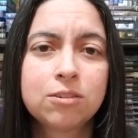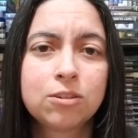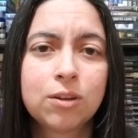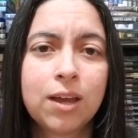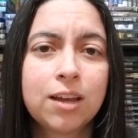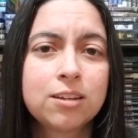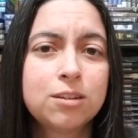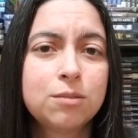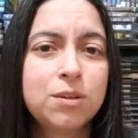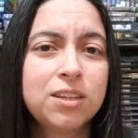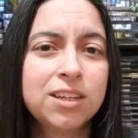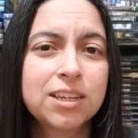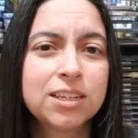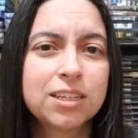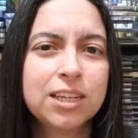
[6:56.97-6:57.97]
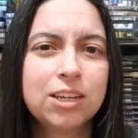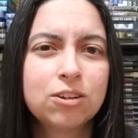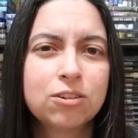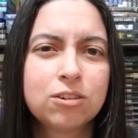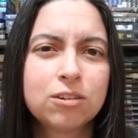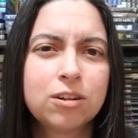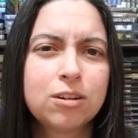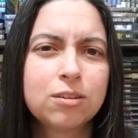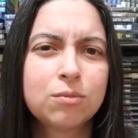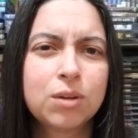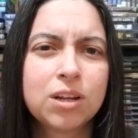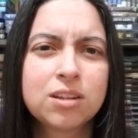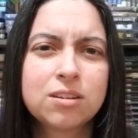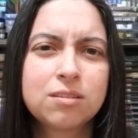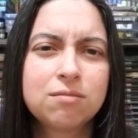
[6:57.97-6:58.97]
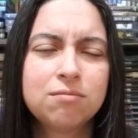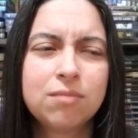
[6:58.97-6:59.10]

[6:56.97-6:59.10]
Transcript: so it has to be like later on when